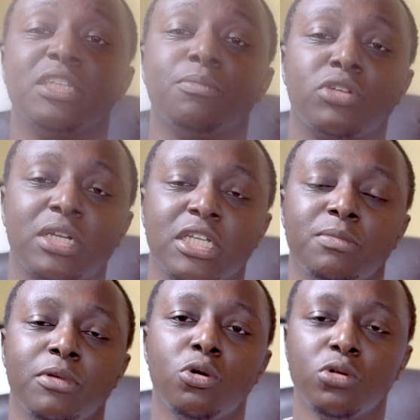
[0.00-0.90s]
list is important
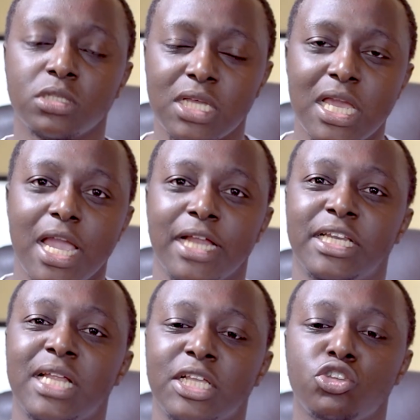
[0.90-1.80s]
is because
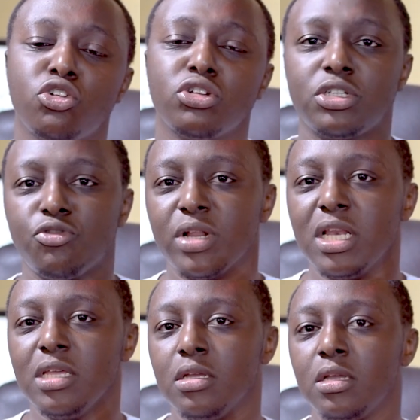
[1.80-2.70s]
it does not
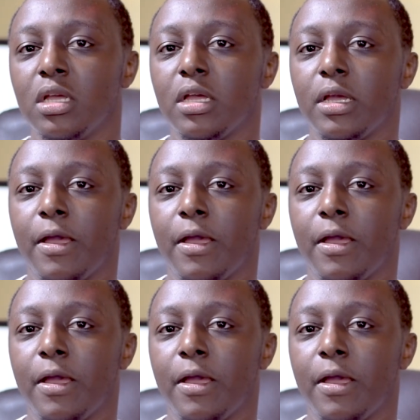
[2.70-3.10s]
really